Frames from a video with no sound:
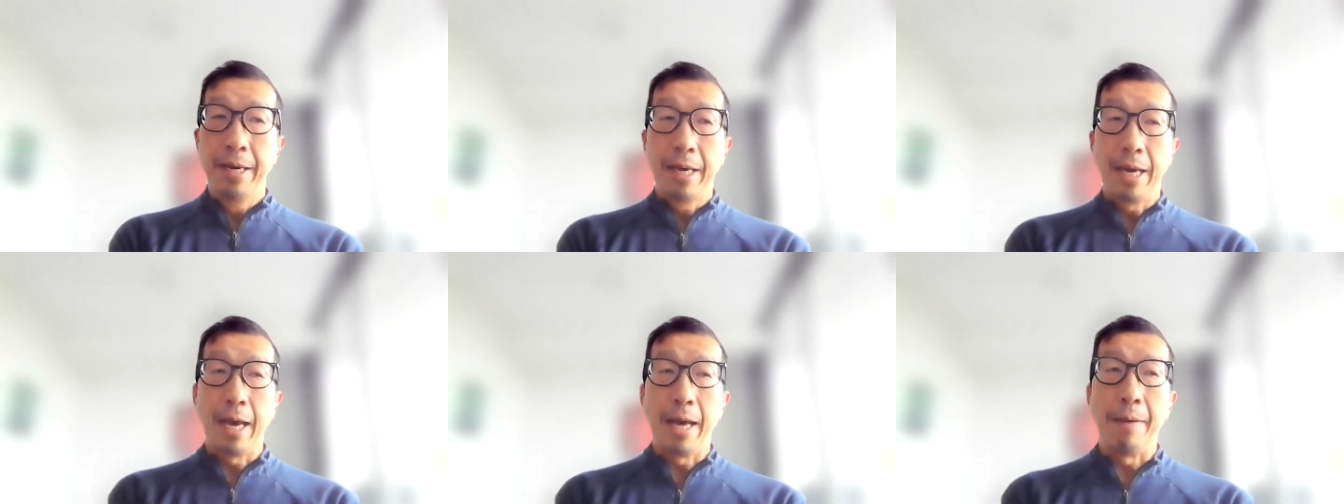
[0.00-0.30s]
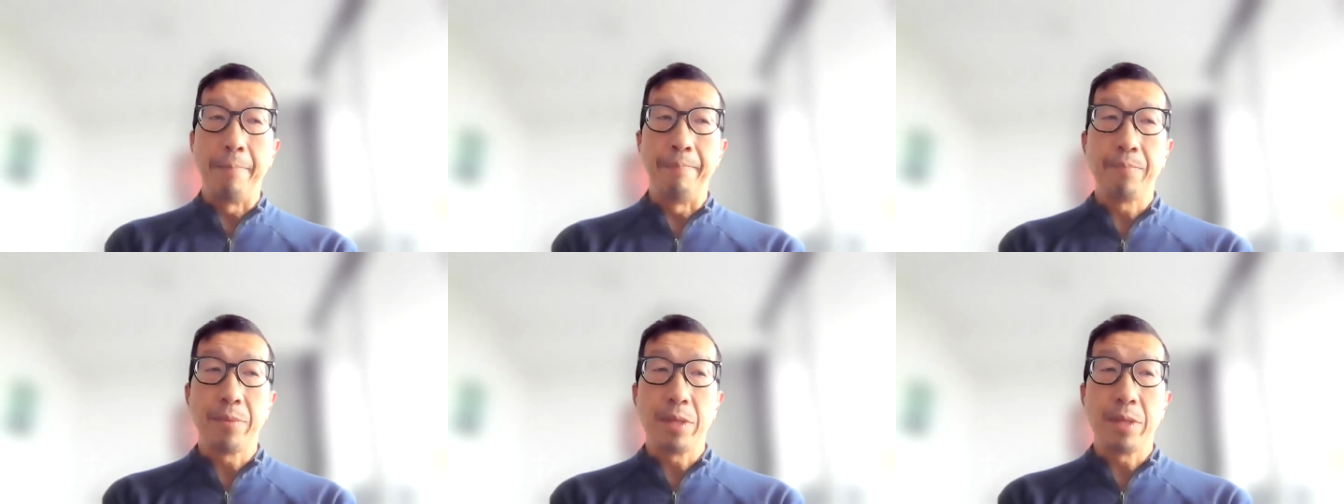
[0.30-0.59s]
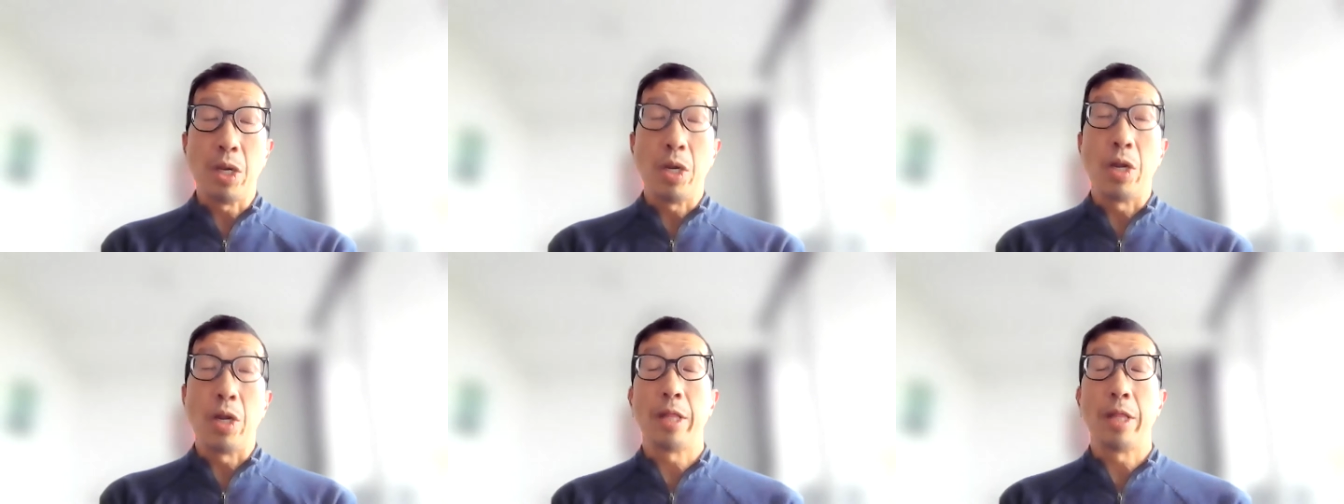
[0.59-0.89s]

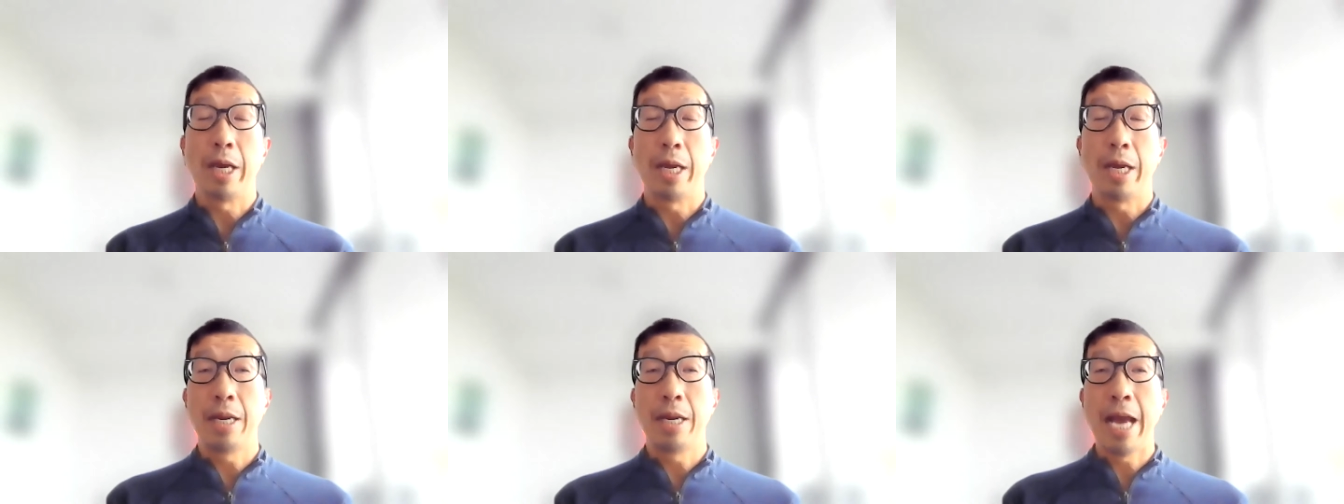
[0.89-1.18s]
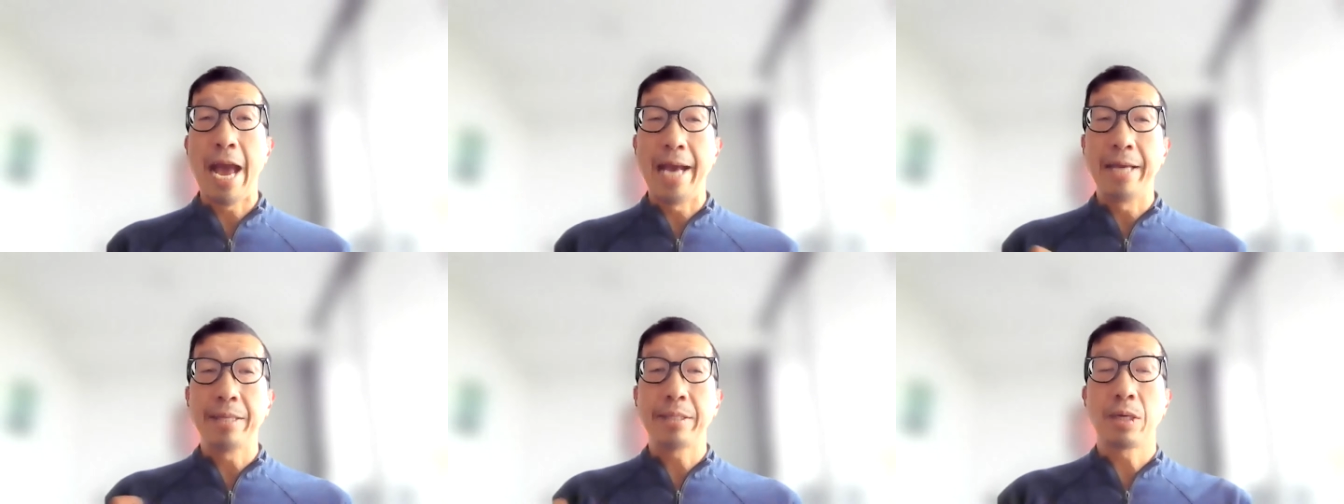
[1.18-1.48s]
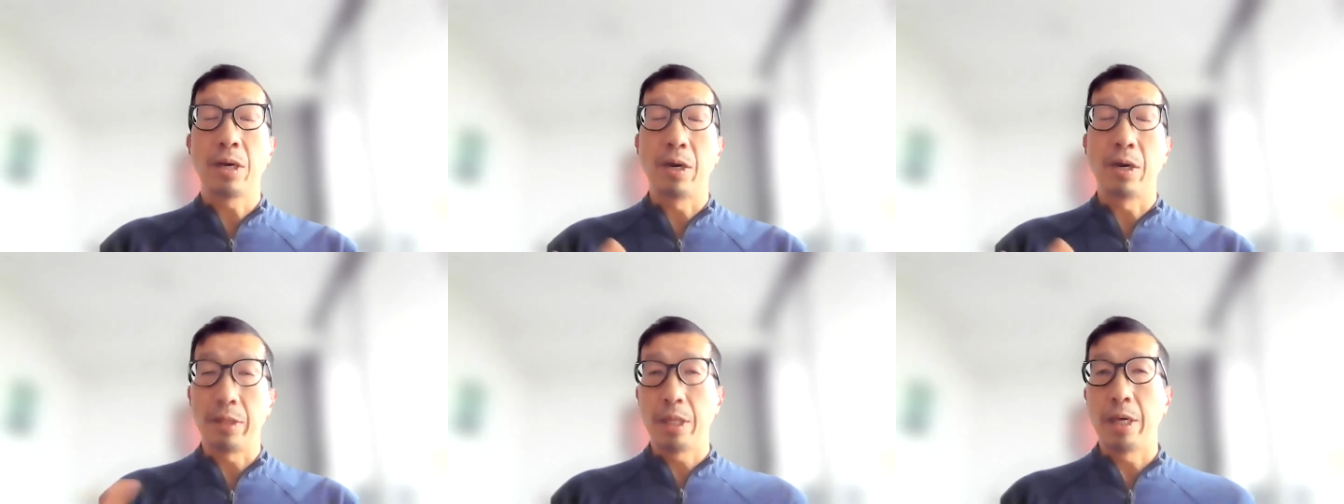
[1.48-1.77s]
that has
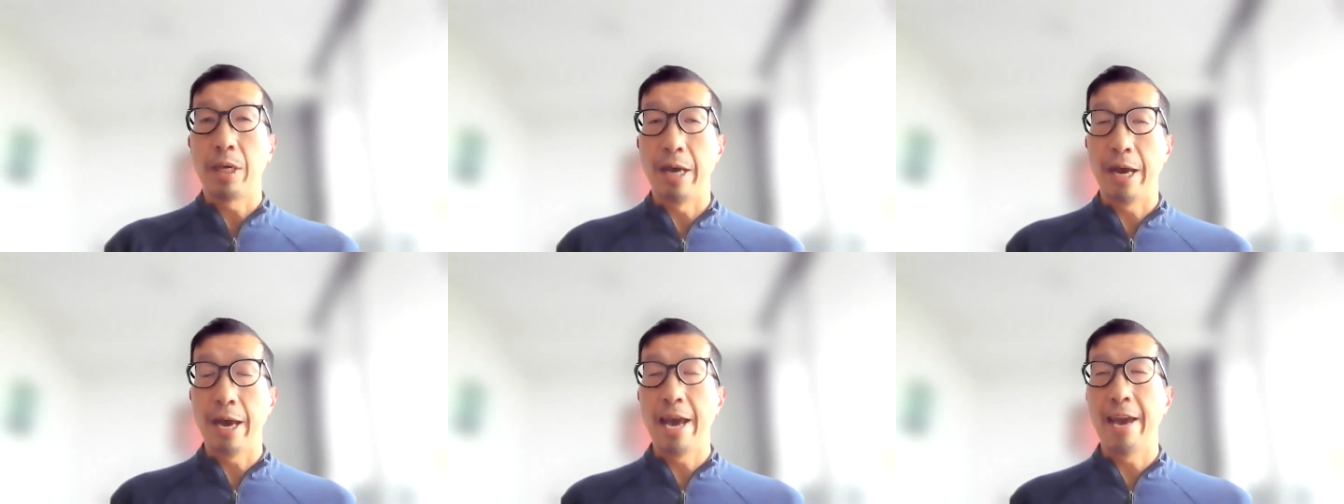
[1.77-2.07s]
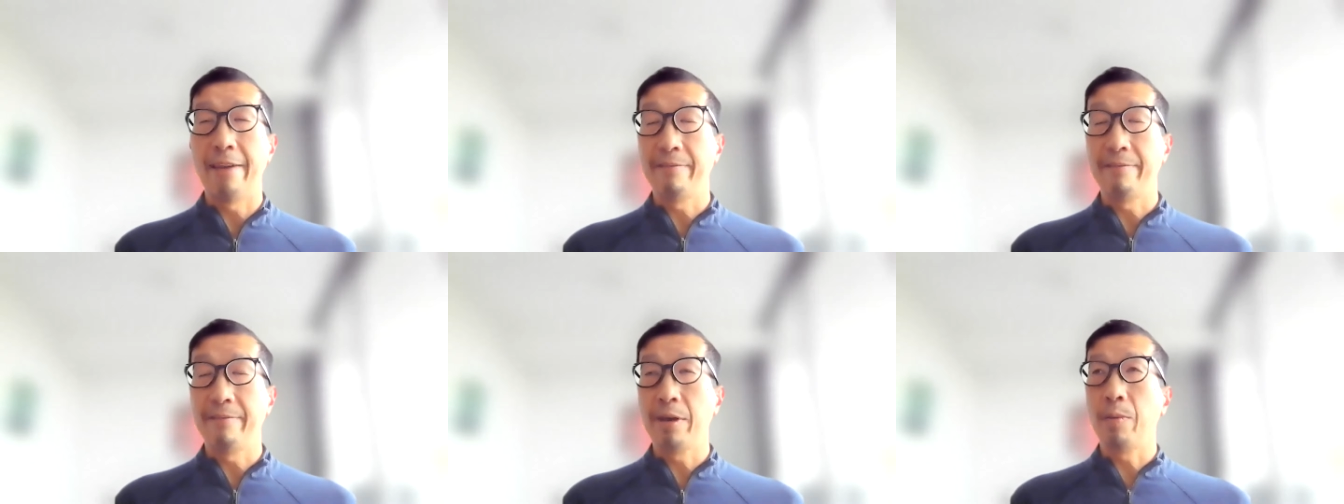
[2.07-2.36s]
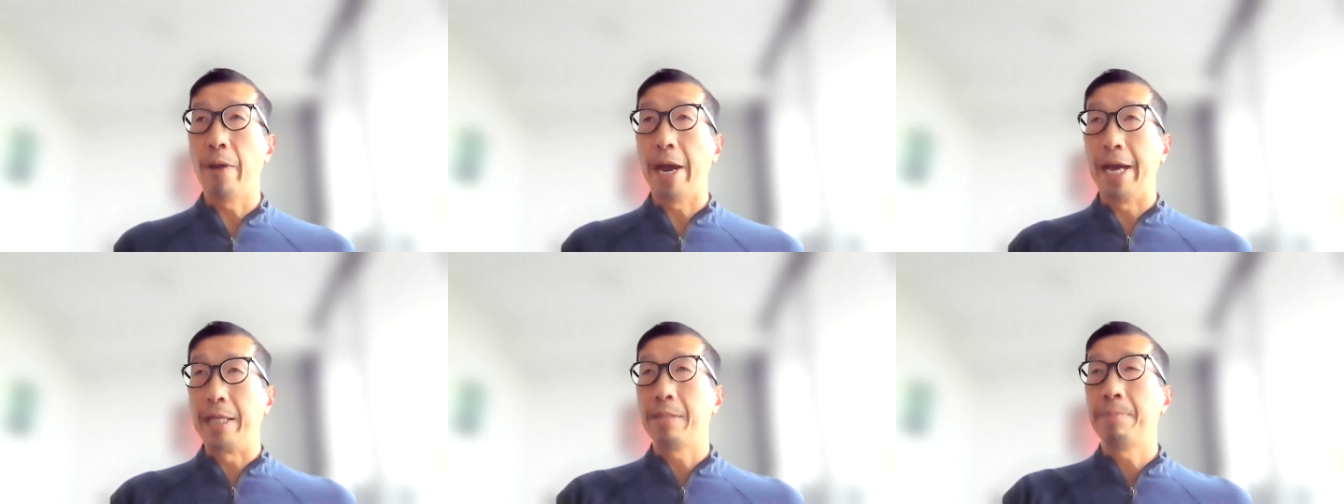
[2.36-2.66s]
got the
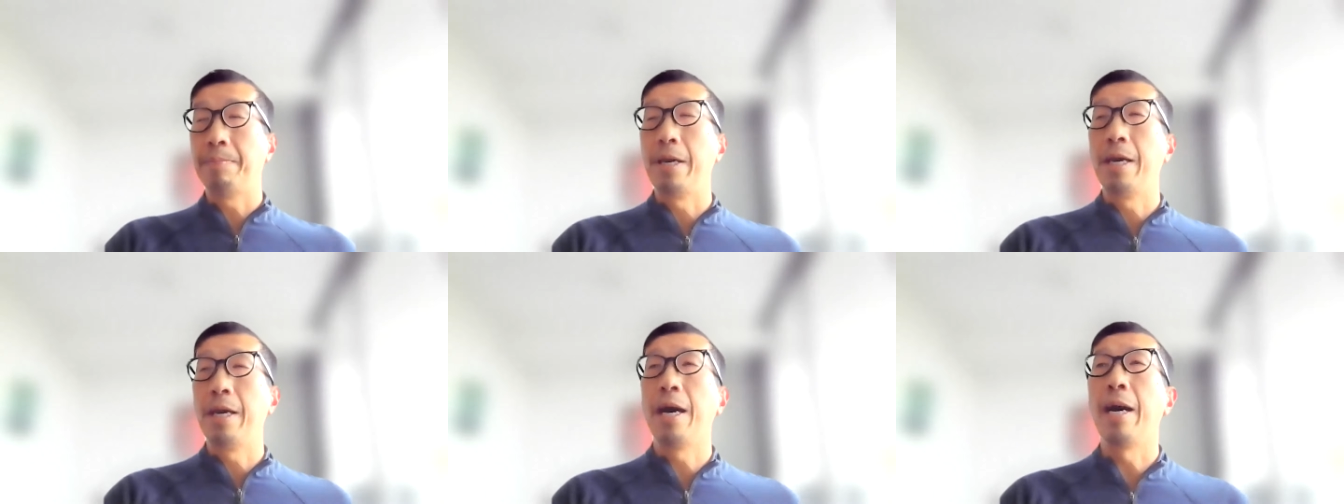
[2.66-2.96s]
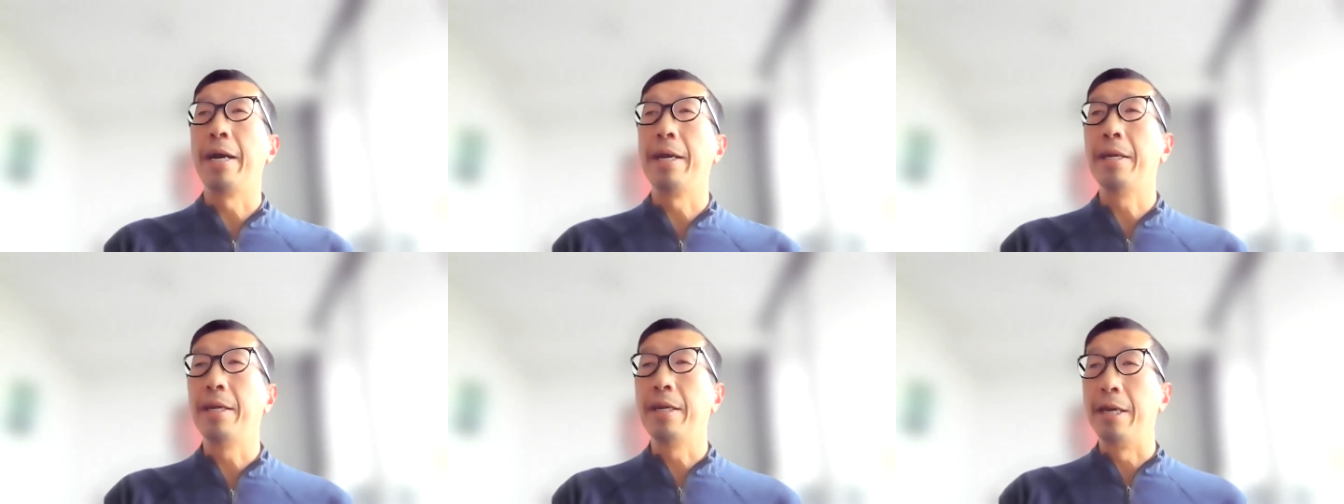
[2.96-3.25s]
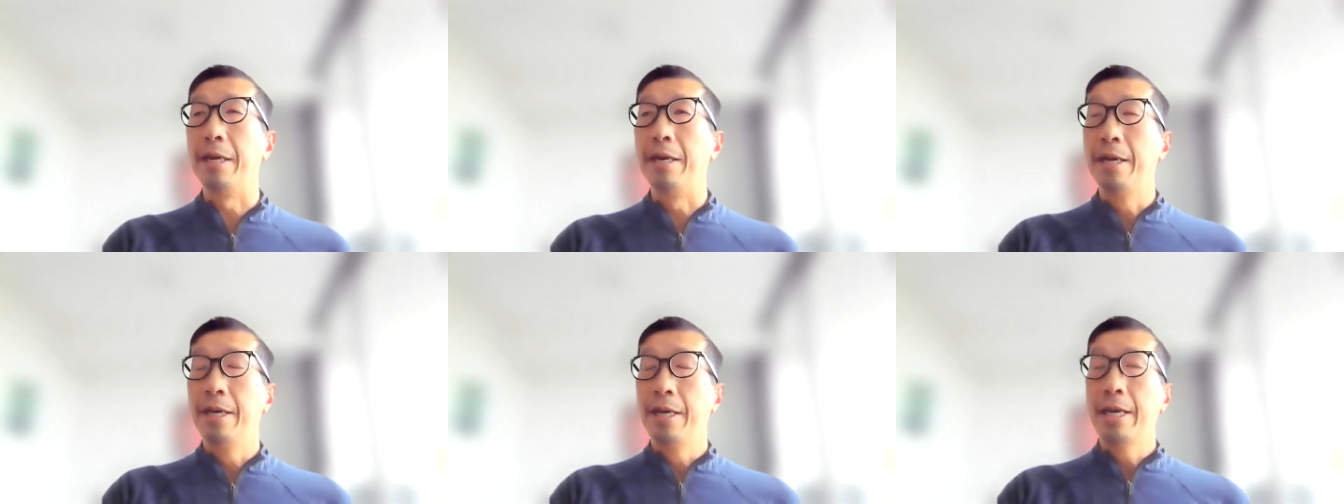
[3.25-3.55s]
heavyweights behind
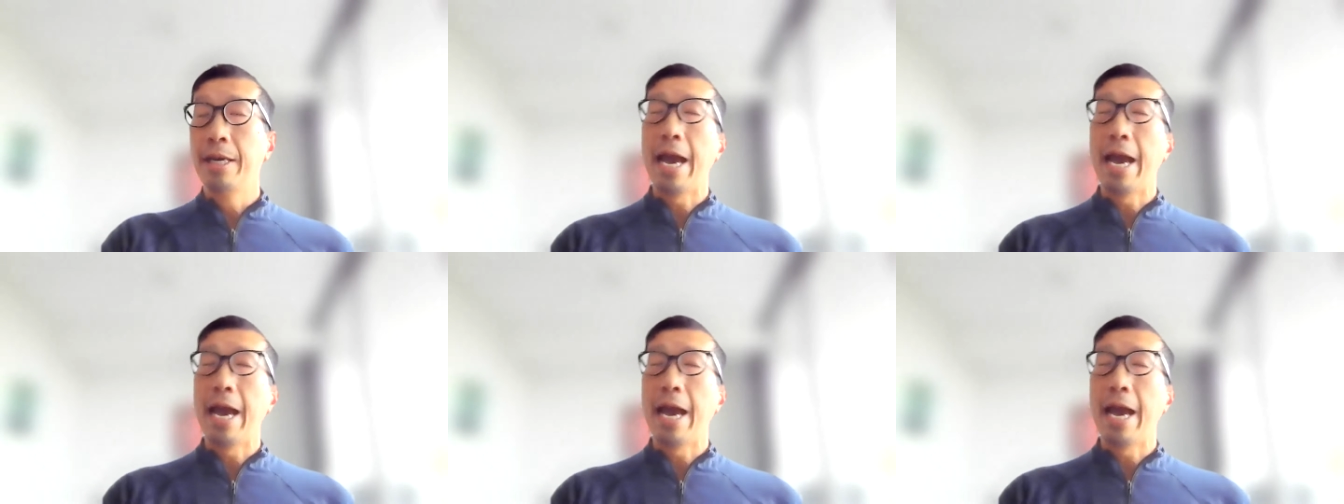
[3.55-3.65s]
it,